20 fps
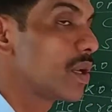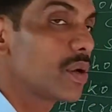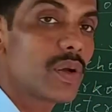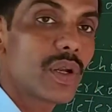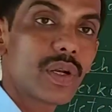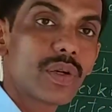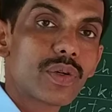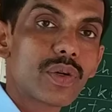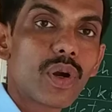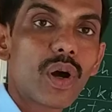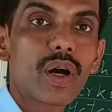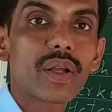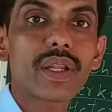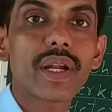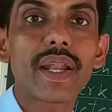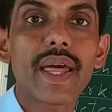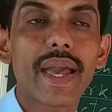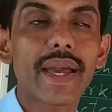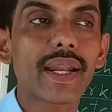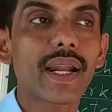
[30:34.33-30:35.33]
draw the
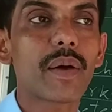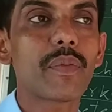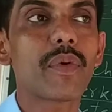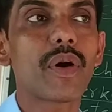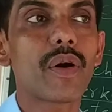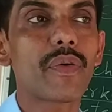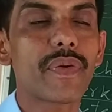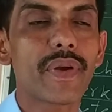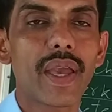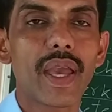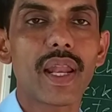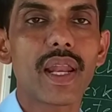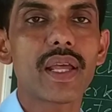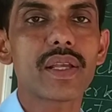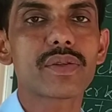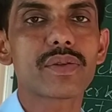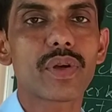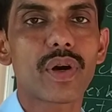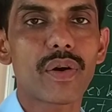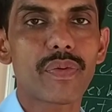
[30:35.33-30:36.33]
diagram of LS
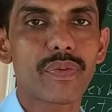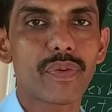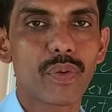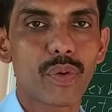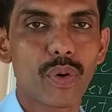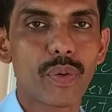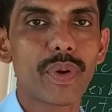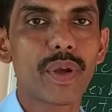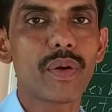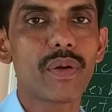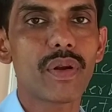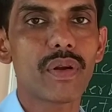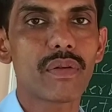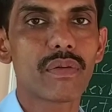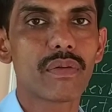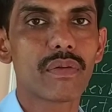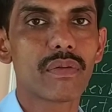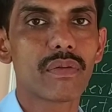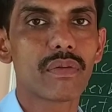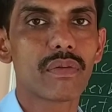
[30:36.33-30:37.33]
of ovule,
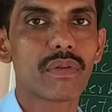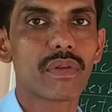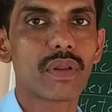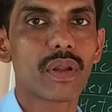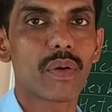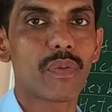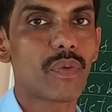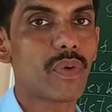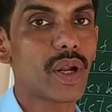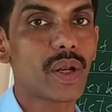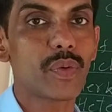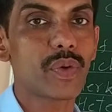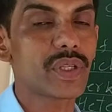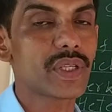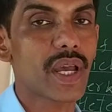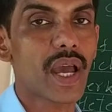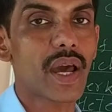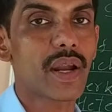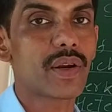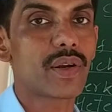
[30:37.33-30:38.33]
the one which I had
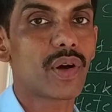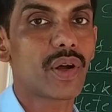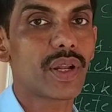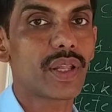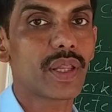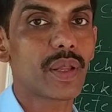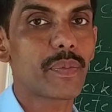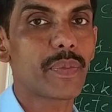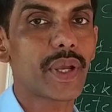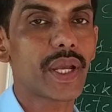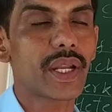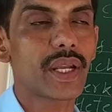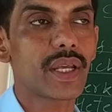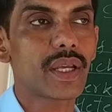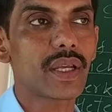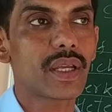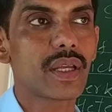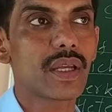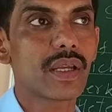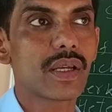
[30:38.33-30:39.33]
drawn in the beginning.
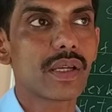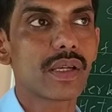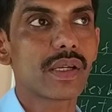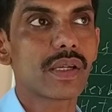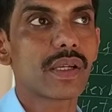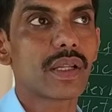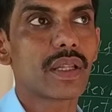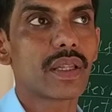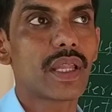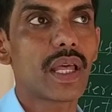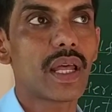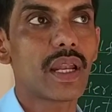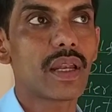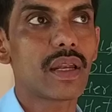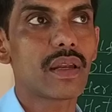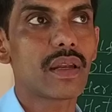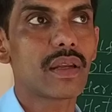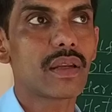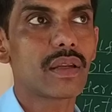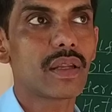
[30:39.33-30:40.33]
Then
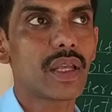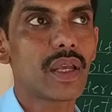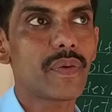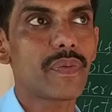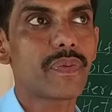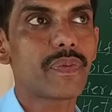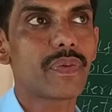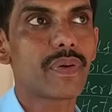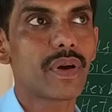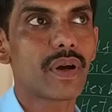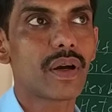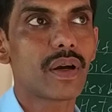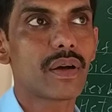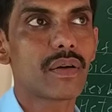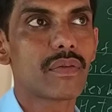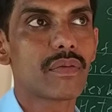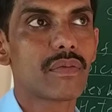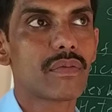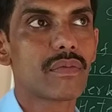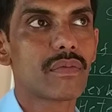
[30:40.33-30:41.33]
if uh,
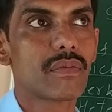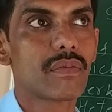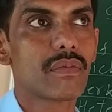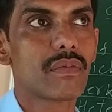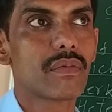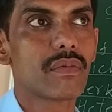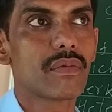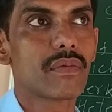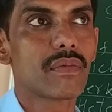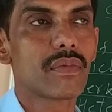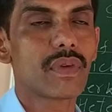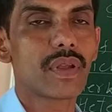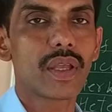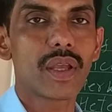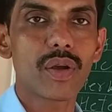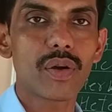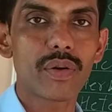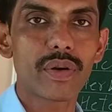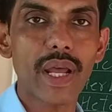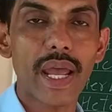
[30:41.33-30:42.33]
you
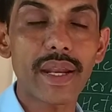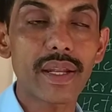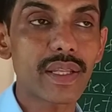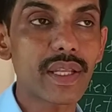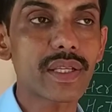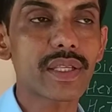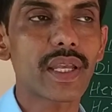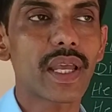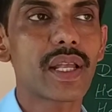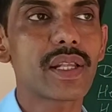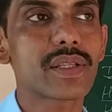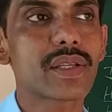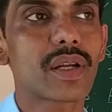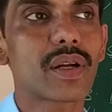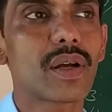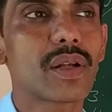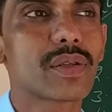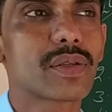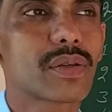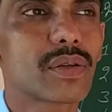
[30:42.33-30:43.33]
write this answer
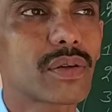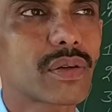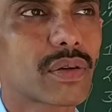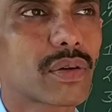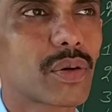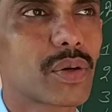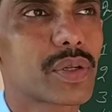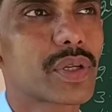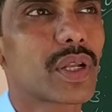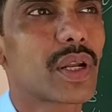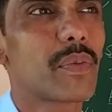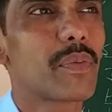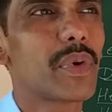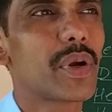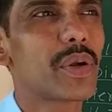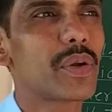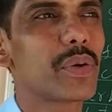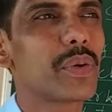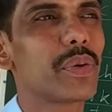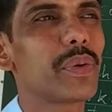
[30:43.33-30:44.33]
also, question number
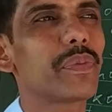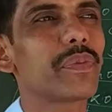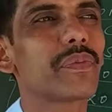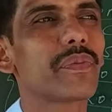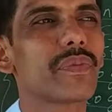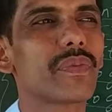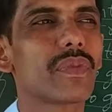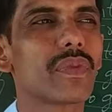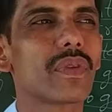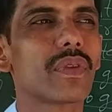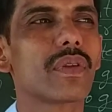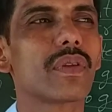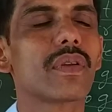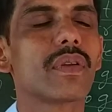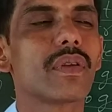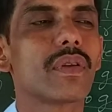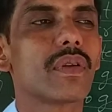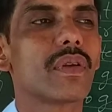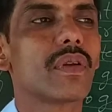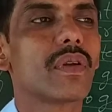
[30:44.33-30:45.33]
2,
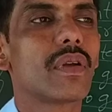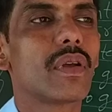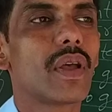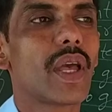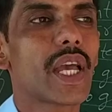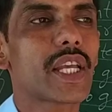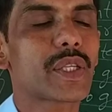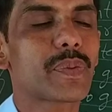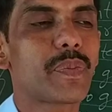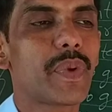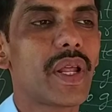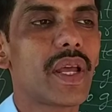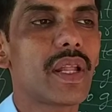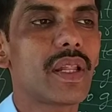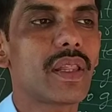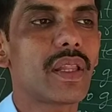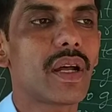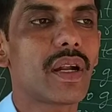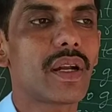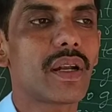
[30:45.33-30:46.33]
explain
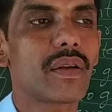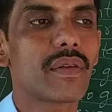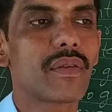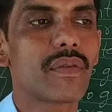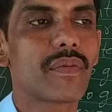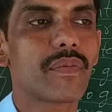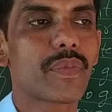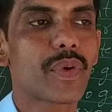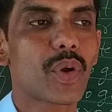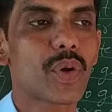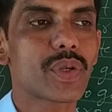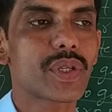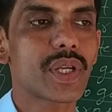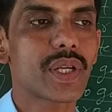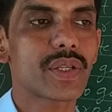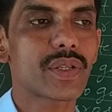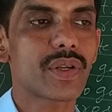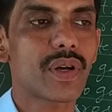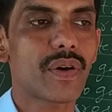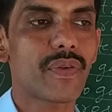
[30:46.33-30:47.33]
that process
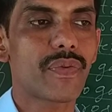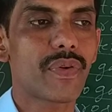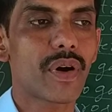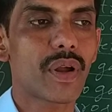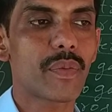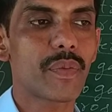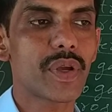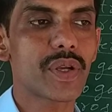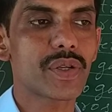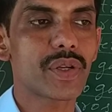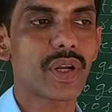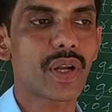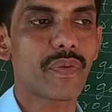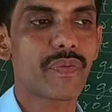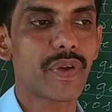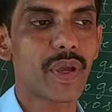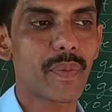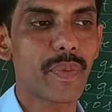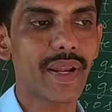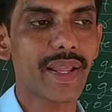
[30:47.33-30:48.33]
of formation of
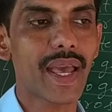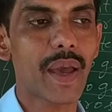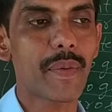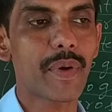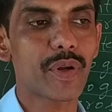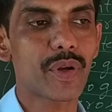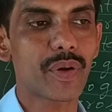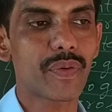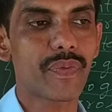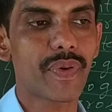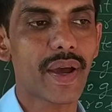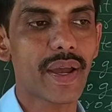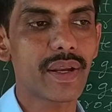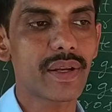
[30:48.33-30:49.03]
female gametophyte